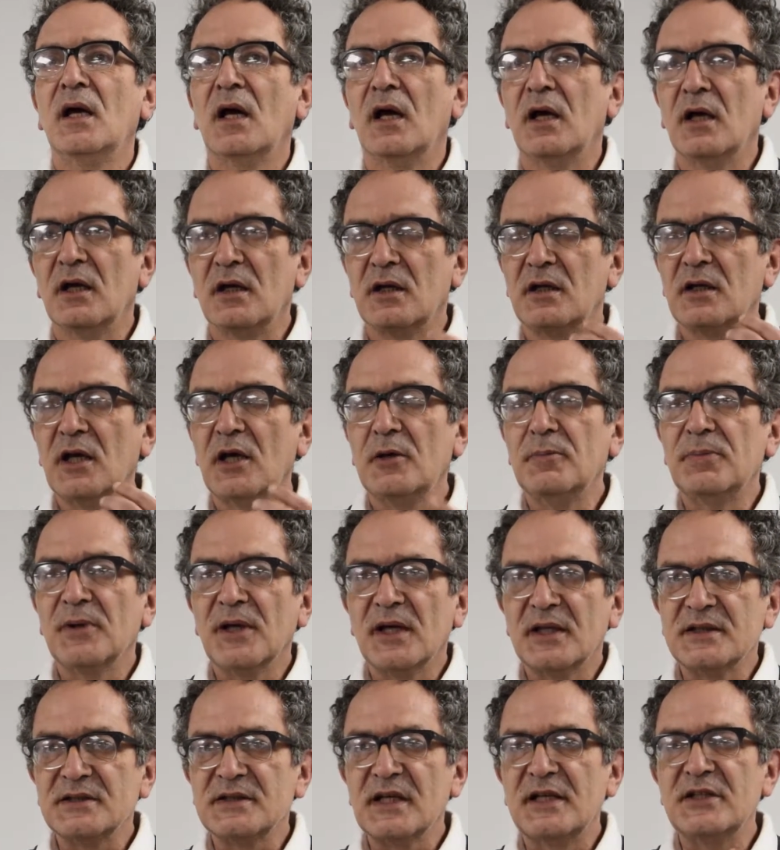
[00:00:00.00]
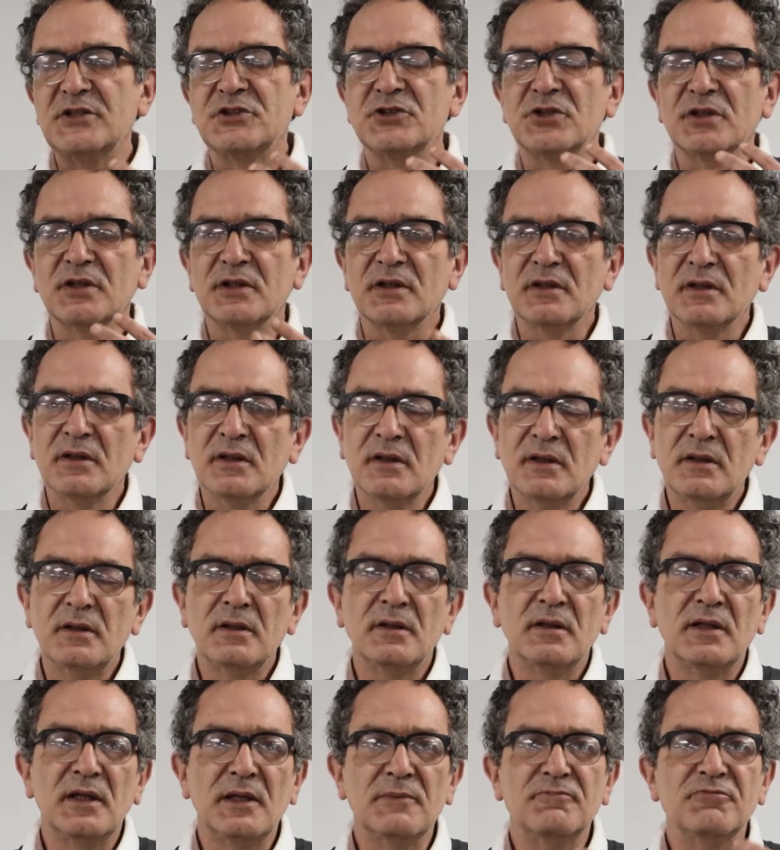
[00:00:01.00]
Globalization,
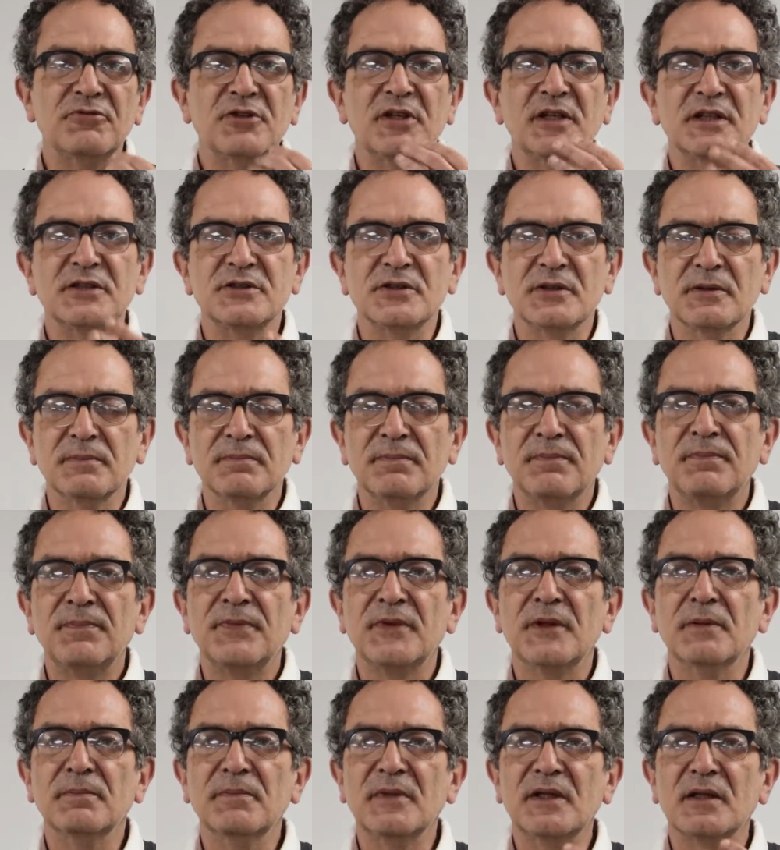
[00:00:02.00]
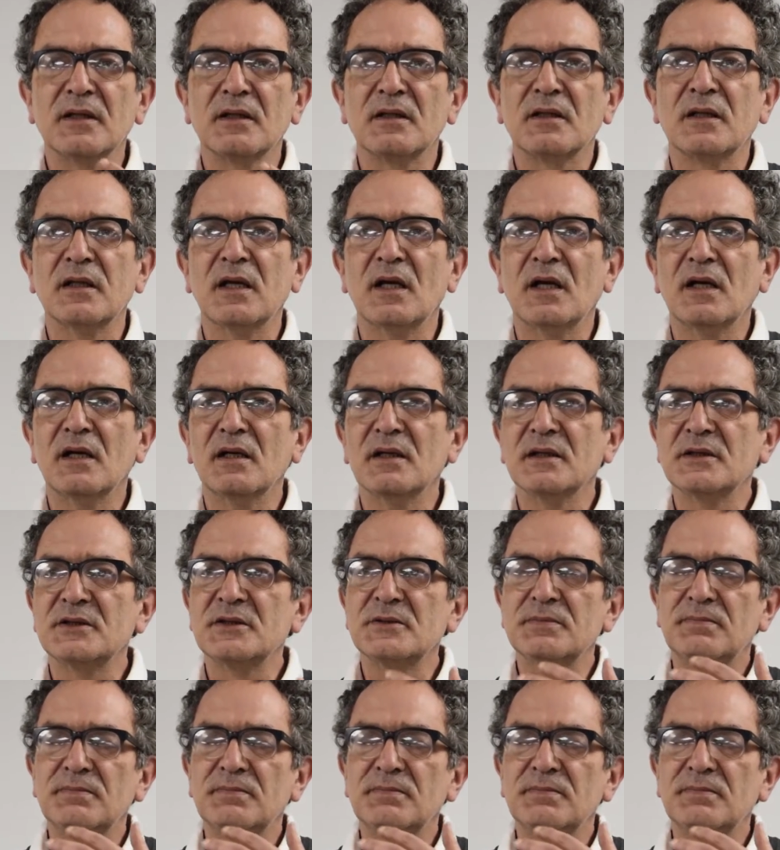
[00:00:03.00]
liberalism, the middle class,